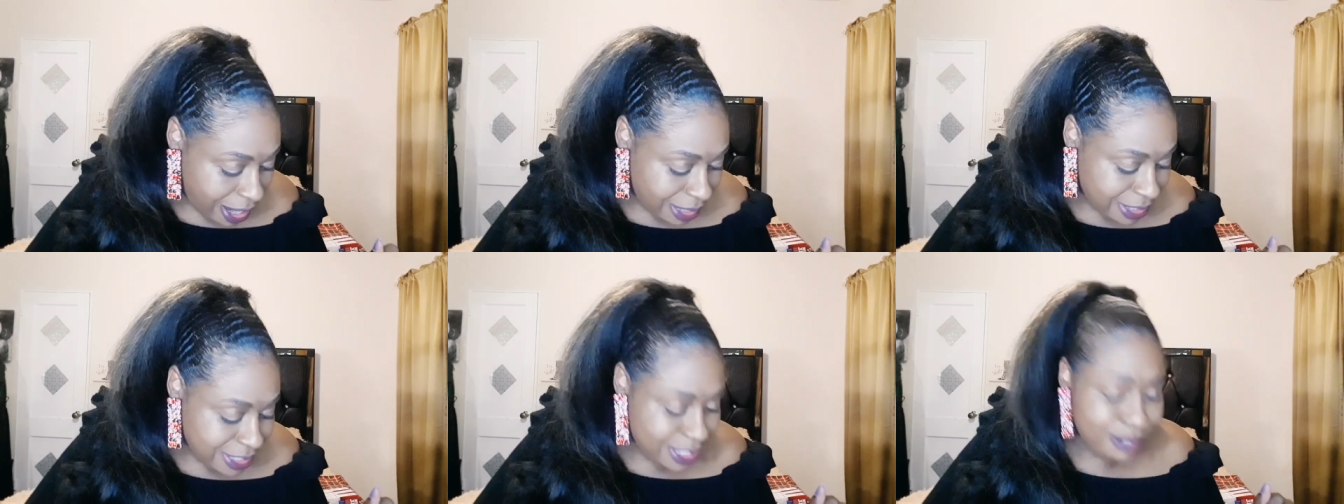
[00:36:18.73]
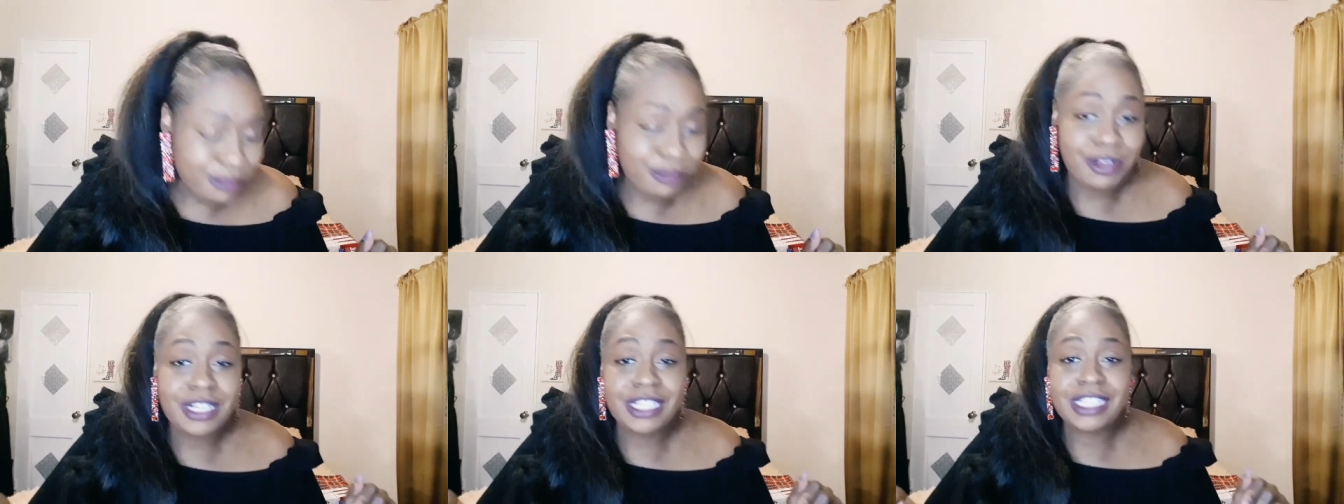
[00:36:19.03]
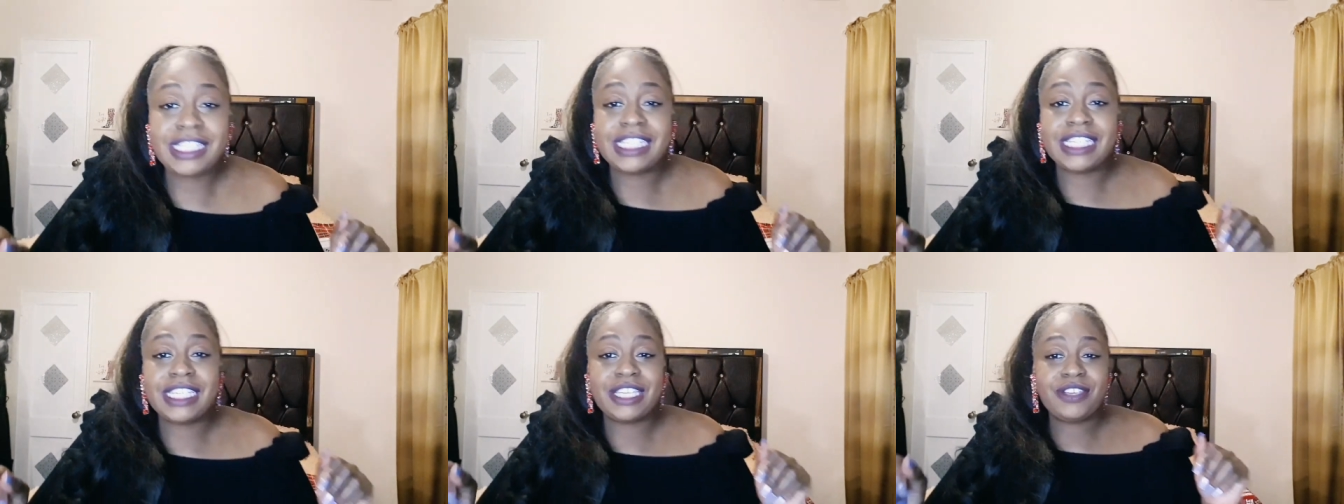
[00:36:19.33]
I just
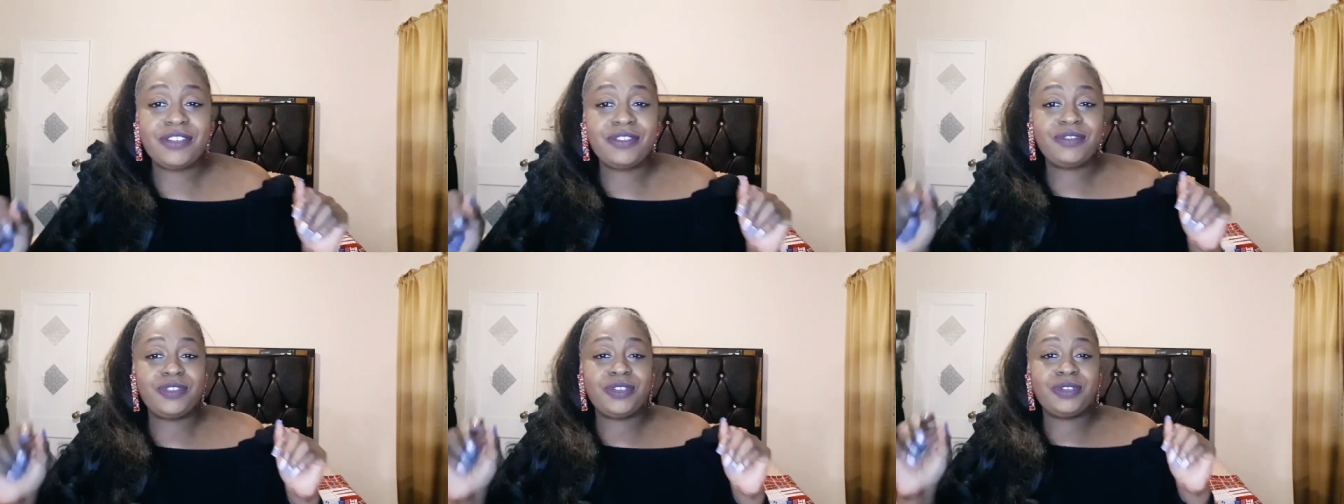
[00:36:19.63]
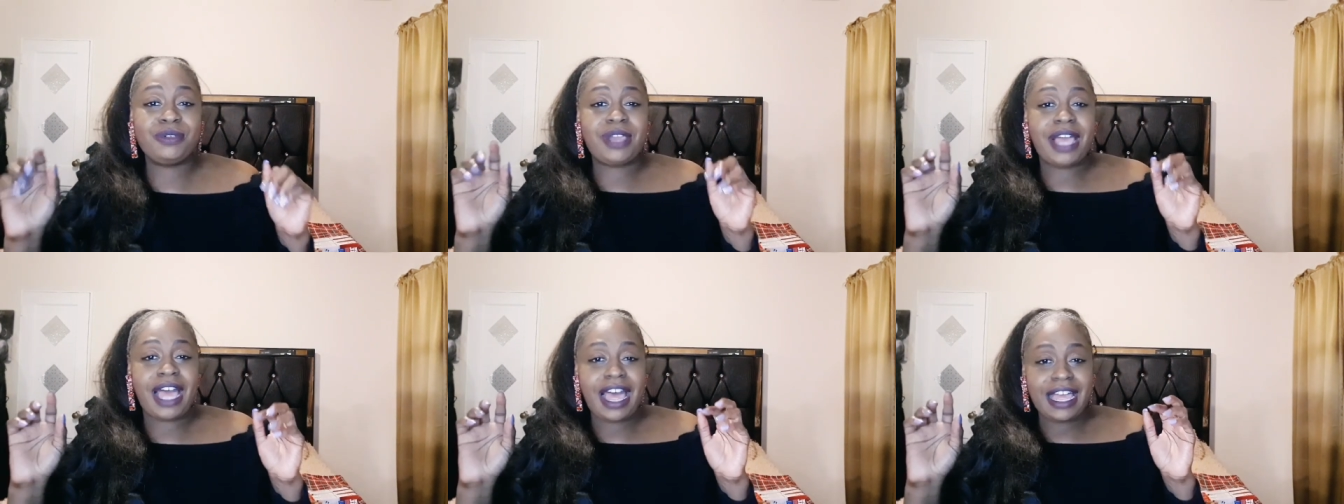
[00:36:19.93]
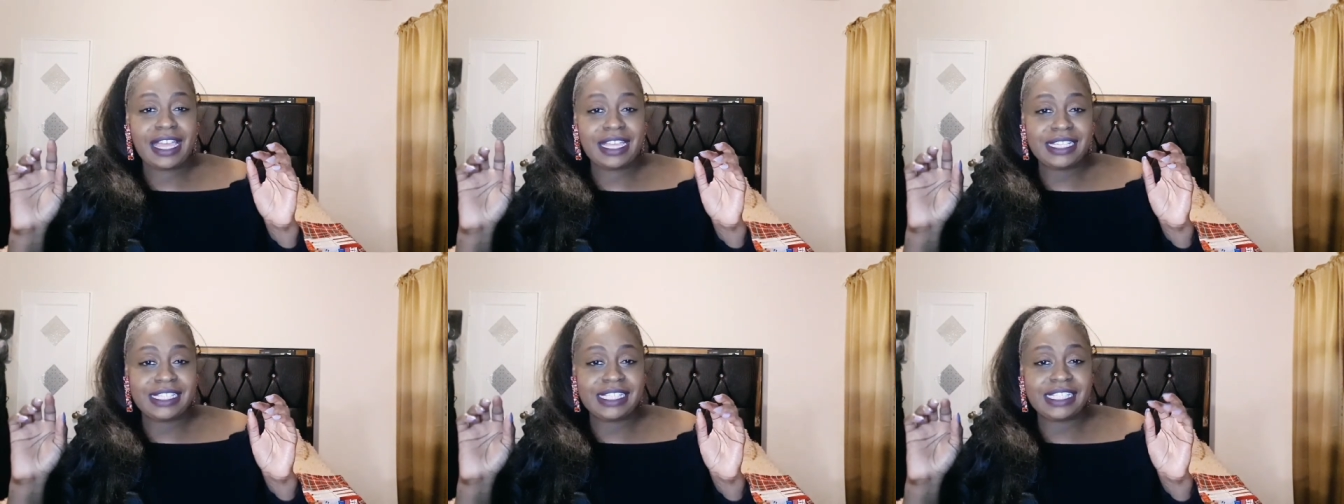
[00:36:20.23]
wanted to give you
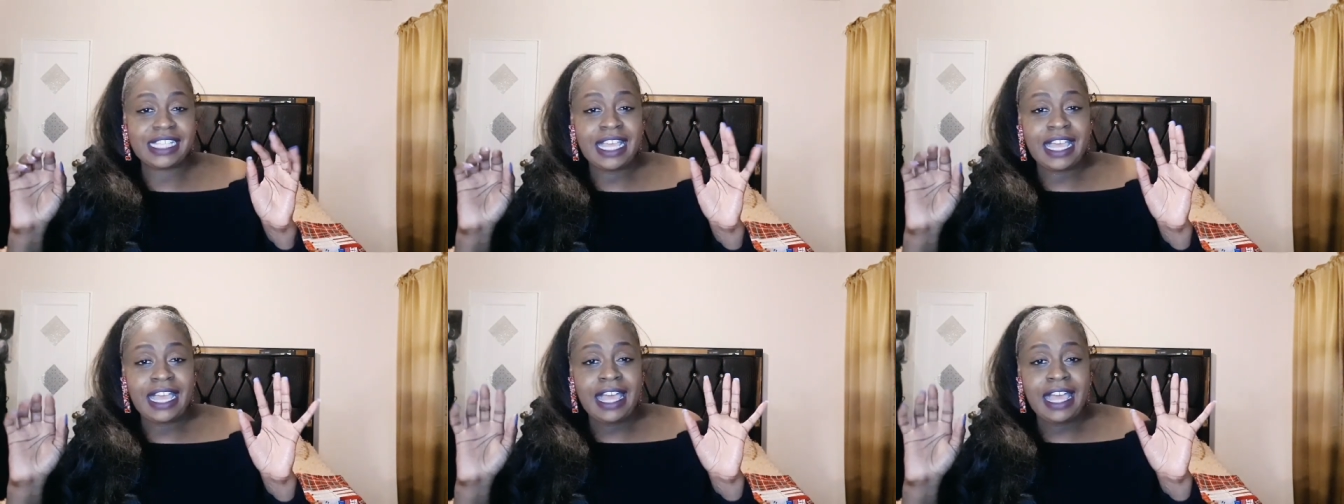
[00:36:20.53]
guys